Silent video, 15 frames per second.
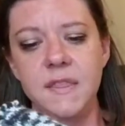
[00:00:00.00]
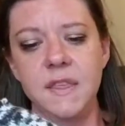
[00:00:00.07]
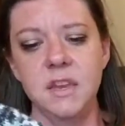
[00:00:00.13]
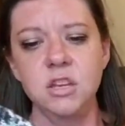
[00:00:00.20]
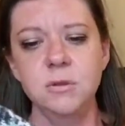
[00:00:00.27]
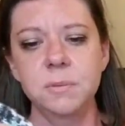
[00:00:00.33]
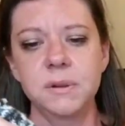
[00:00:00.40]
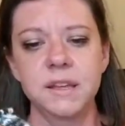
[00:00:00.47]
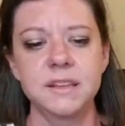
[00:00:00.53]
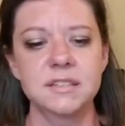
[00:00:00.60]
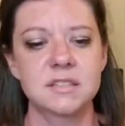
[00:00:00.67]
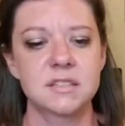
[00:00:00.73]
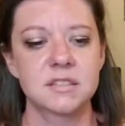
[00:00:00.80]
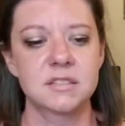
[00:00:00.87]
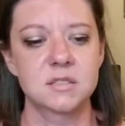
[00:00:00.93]
and then you
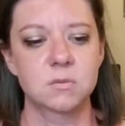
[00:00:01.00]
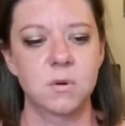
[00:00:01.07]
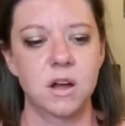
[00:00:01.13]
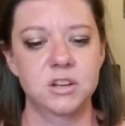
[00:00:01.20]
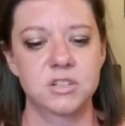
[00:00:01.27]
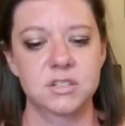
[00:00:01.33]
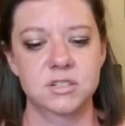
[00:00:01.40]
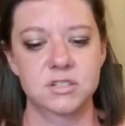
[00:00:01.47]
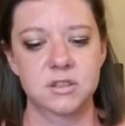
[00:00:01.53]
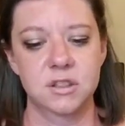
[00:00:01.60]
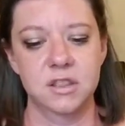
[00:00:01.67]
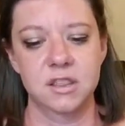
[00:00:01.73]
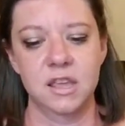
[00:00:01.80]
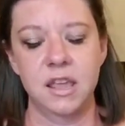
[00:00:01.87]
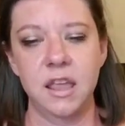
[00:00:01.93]
place the swatches
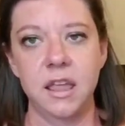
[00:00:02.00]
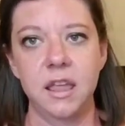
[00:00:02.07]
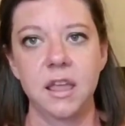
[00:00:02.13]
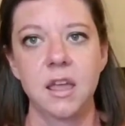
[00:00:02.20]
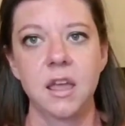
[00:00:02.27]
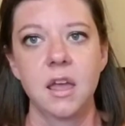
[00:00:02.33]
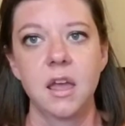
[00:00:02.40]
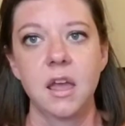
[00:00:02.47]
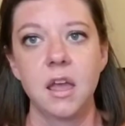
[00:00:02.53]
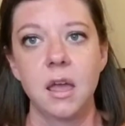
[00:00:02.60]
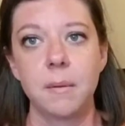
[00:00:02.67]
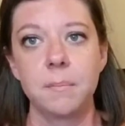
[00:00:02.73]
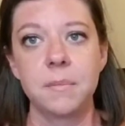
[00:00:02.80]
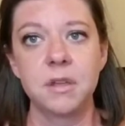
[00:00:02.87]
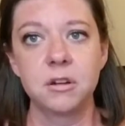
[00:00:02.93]
so that they
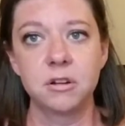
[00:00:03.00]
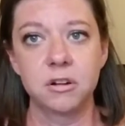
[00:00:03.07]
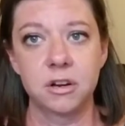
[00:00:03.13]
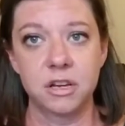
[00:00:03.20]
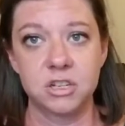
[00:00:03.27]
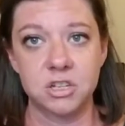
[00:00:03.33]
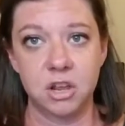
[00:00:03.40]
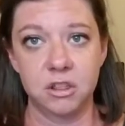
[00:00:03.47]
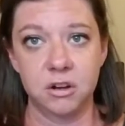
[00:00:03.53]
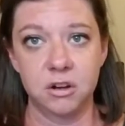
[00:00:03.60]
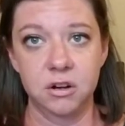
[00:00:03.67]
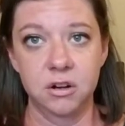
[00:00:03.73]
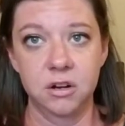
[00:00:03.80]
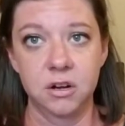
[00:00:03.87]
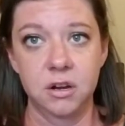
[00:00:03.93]
mirror each
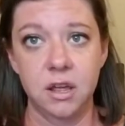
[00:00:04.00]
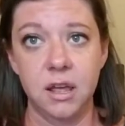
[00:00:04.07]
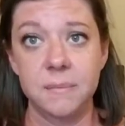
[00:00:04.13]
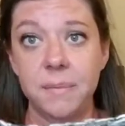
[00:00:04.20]
other.